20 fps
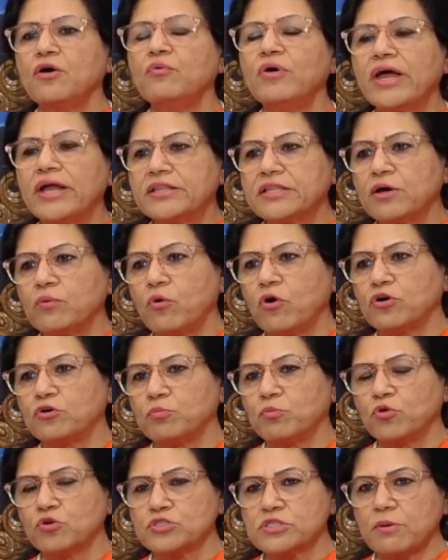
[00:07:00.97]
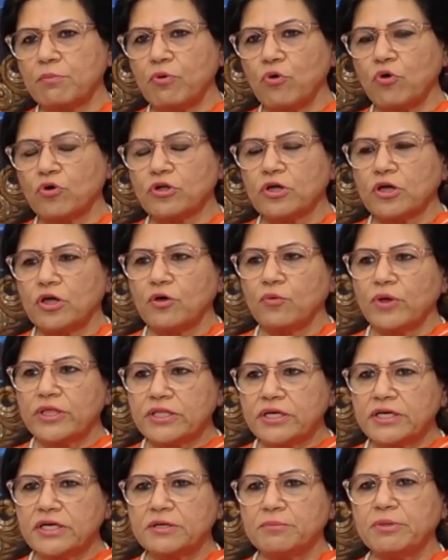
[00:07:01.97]
where they want more support,
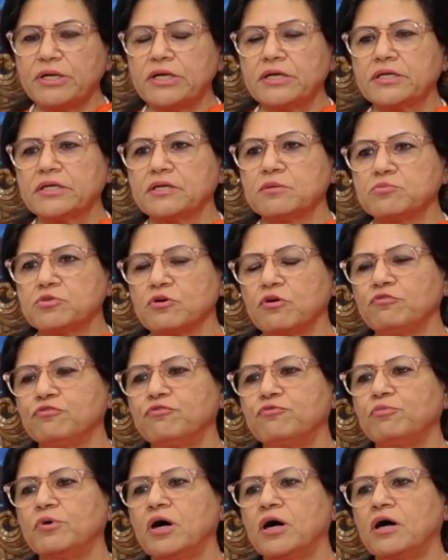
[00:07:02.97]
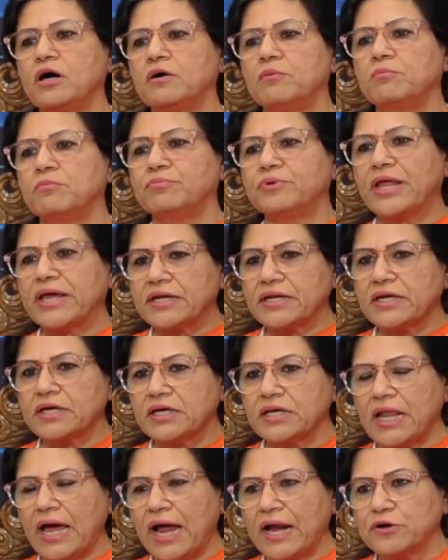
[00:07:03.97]
whether it be in terms of
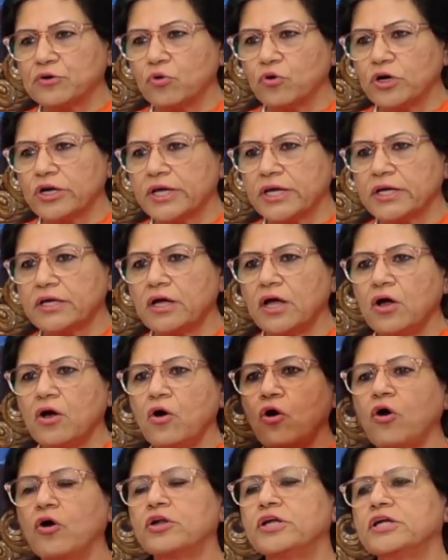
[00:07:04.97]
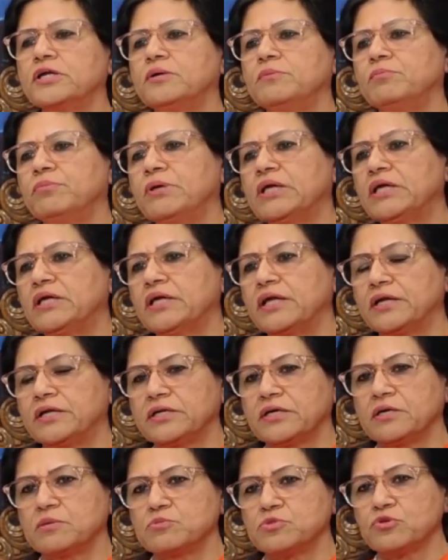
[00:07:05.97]
technical hand-holding or it be in
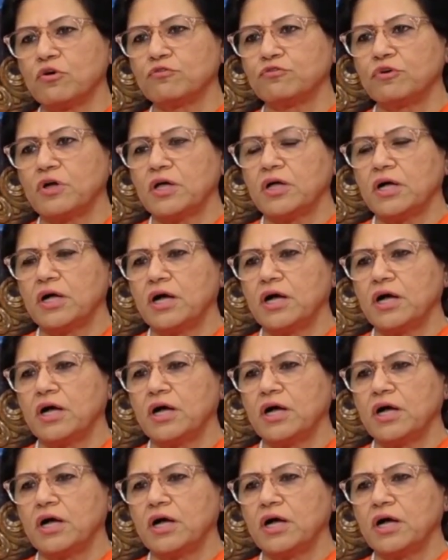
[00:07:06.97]
terms of